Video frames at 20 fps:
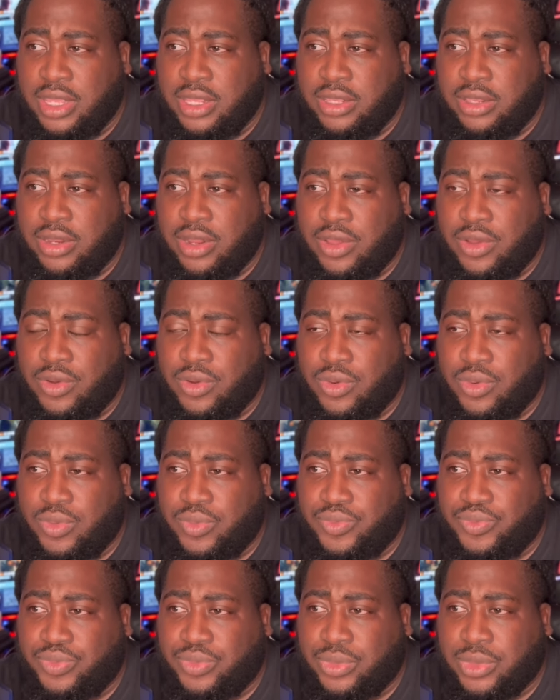you know,
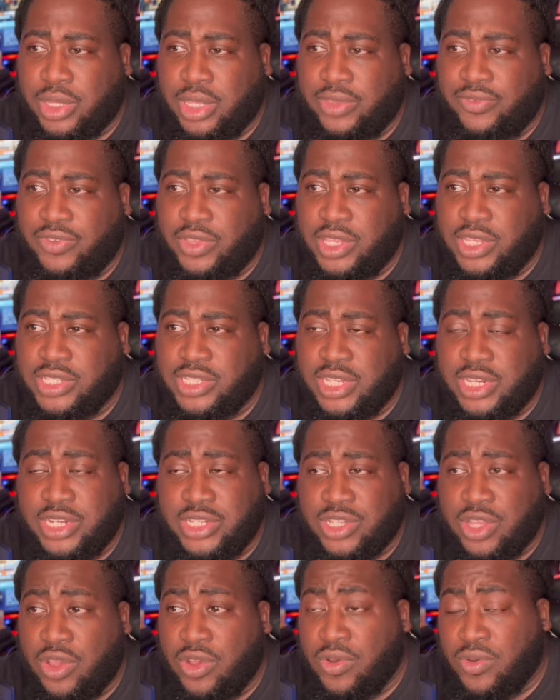if he's in
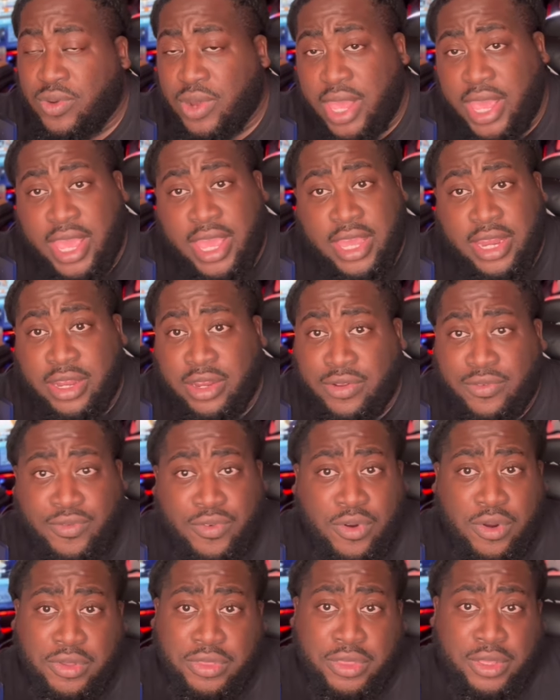his own head in the
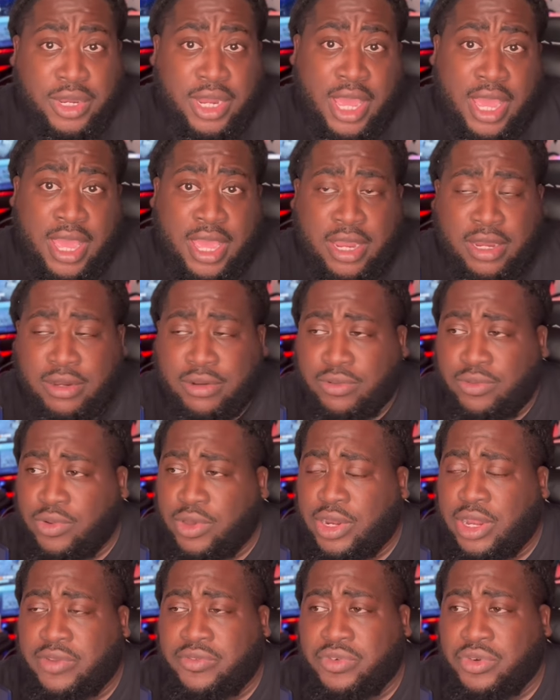fourth or not,
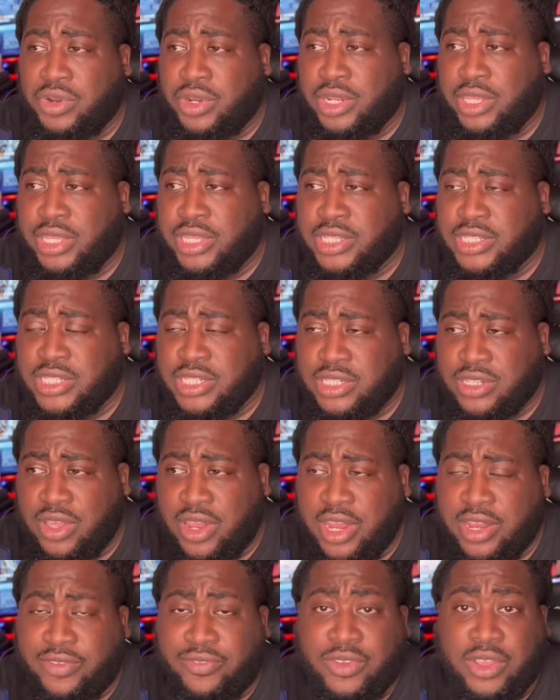whatever it is, he's going
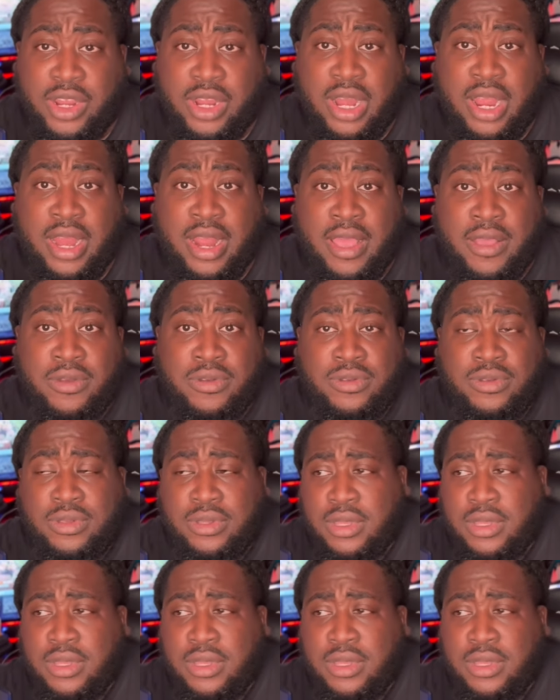to have to figure that out.